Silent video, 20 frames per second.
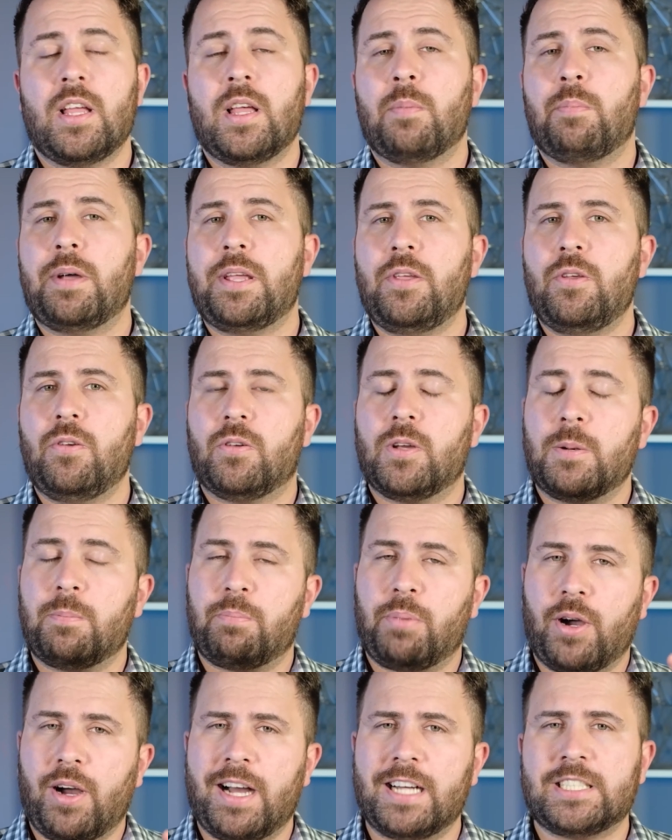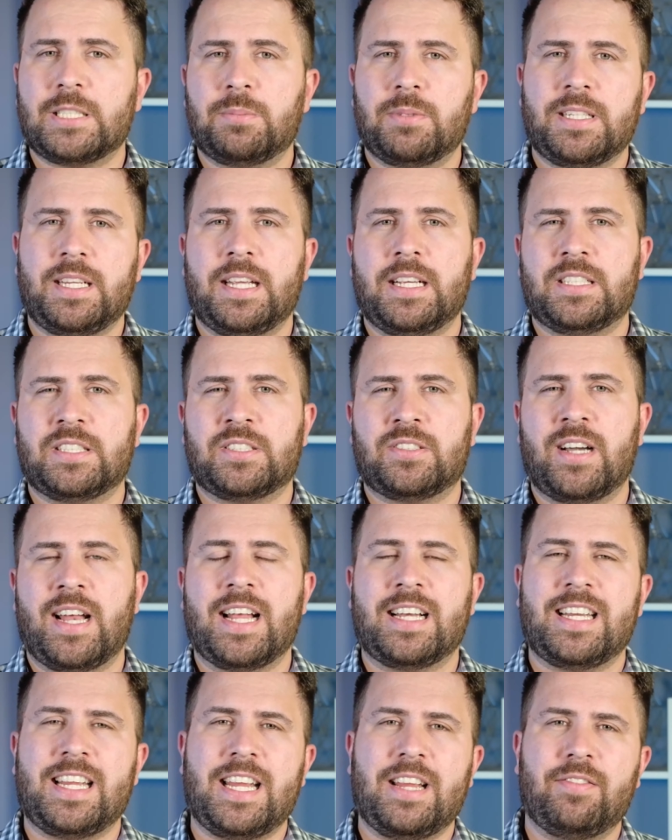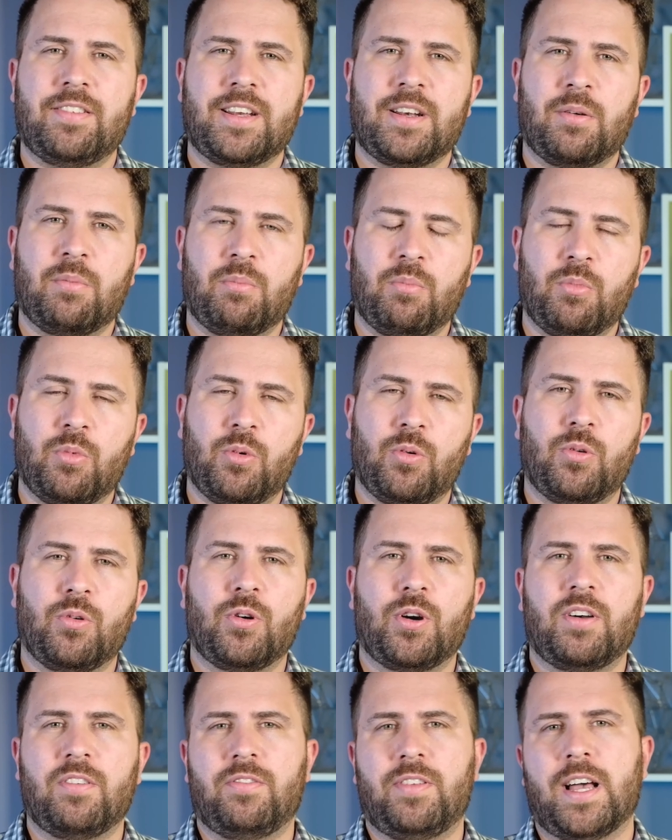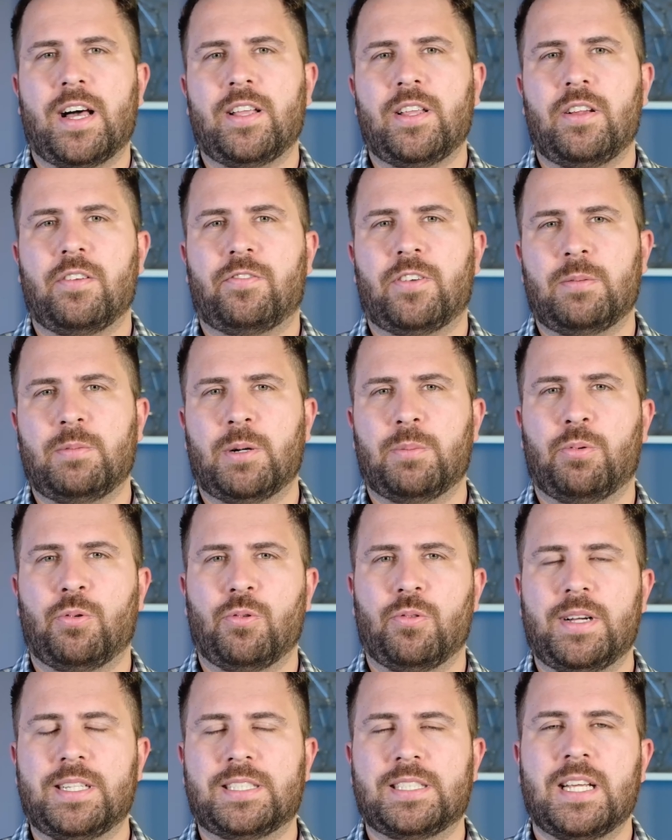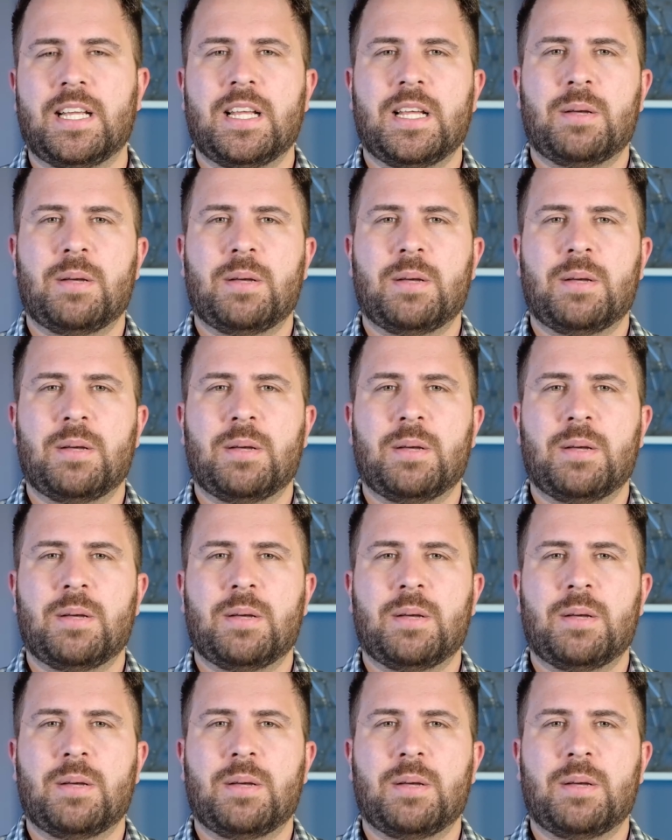but you could possibly extract even more value from your points